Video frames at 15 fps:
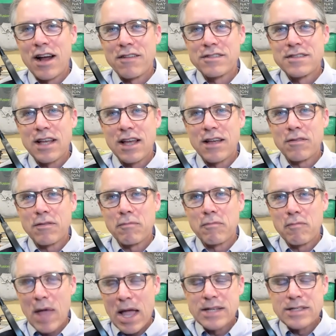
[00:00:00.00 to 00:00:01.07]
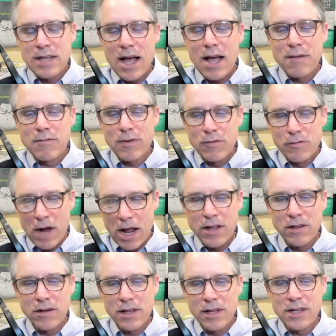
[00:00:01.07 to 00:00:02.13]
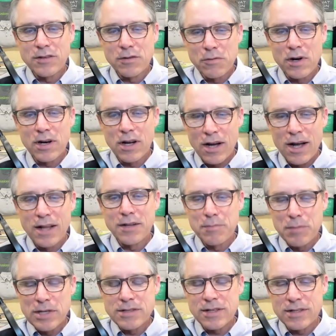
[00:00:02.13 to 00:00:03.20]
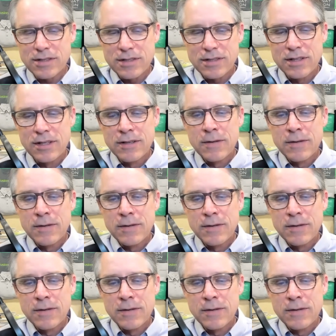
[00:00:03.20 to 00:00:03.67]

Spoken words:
I would say, make time regularly to work on the business.